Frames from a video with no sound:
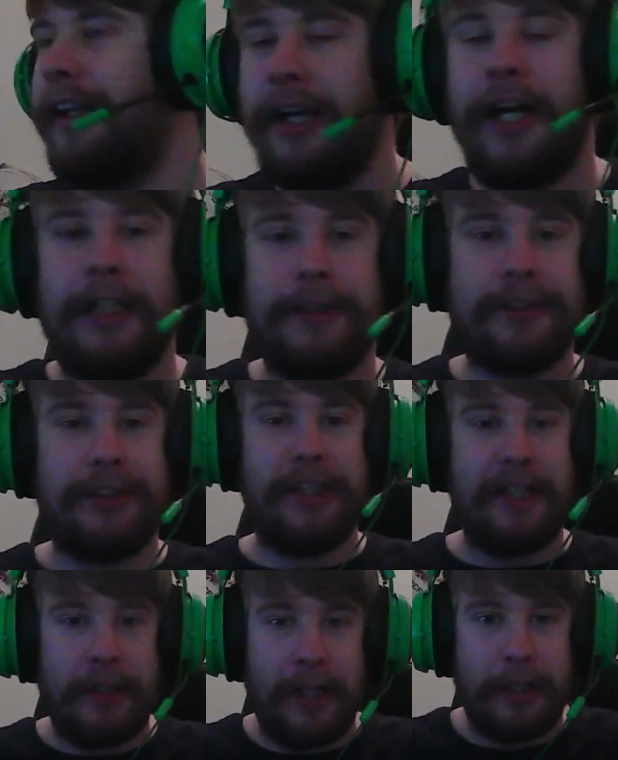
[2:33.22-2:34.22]
I just need
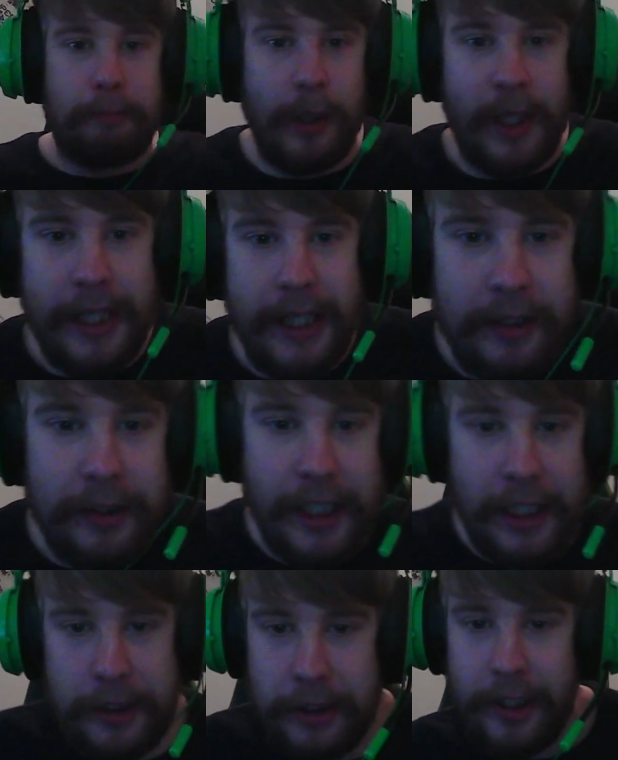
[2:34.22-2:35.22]
to like play it and
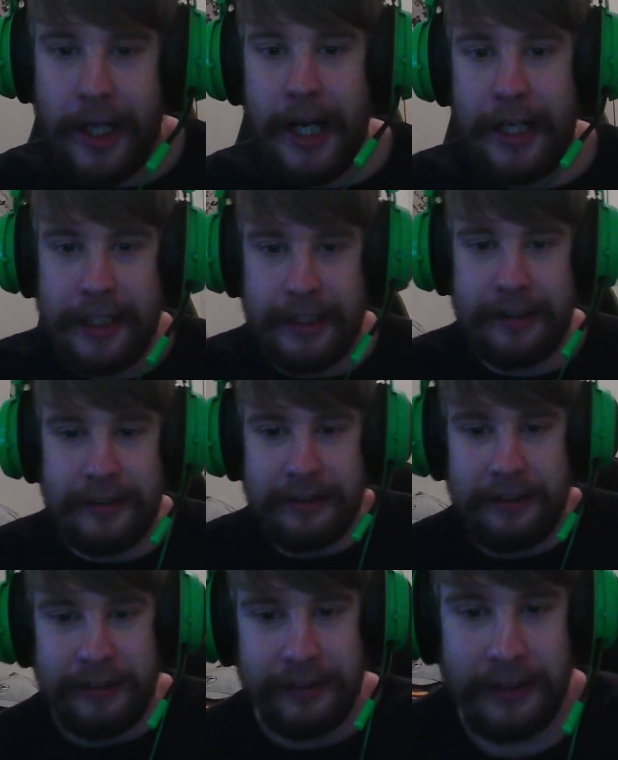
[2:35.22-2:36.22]
get good at it,
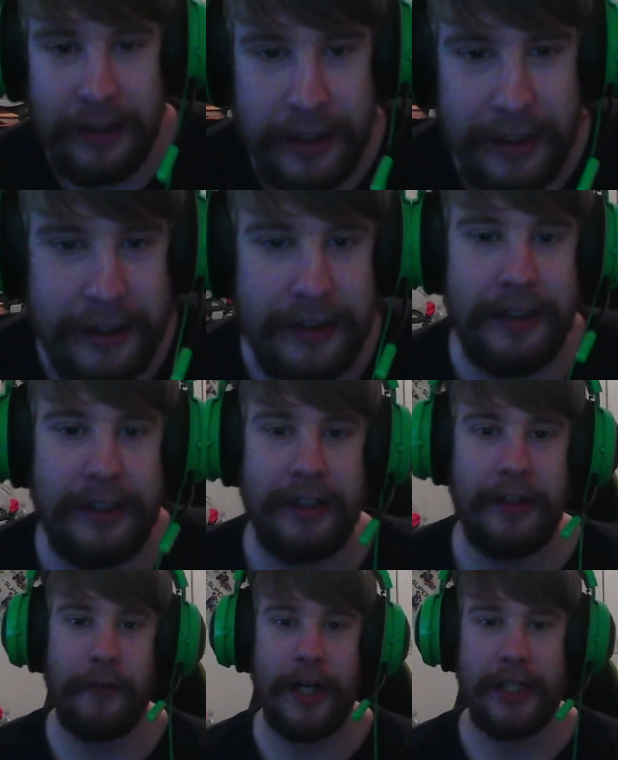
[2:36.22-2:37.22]

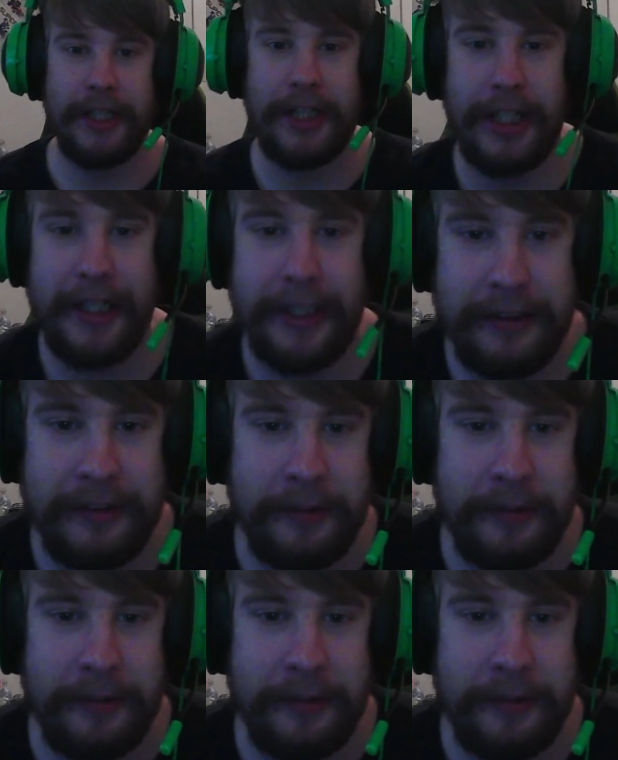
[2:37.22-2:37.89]
if anything.